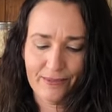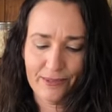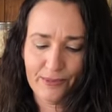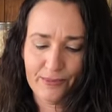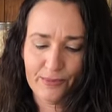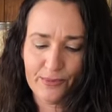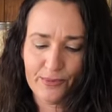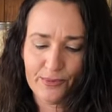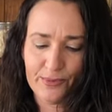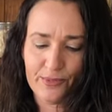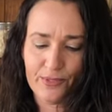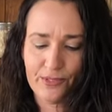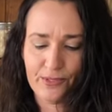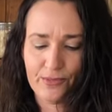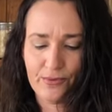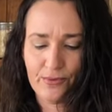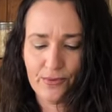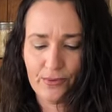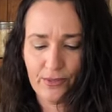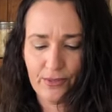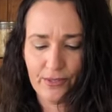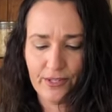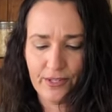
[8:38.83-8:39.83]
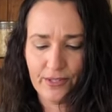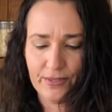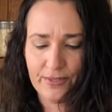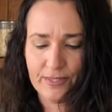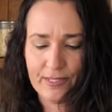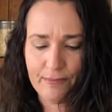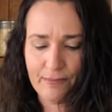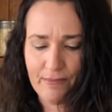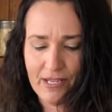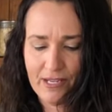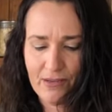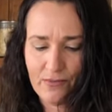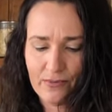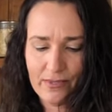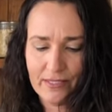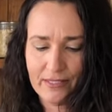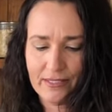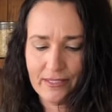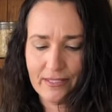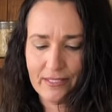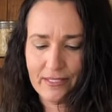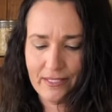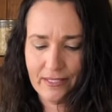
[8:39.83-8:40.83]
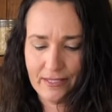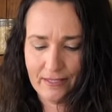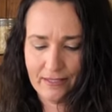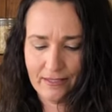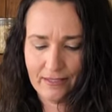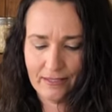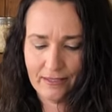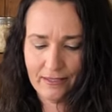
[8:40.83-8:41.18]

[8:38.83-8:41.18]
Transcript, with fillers: So we'll do all of those meat ones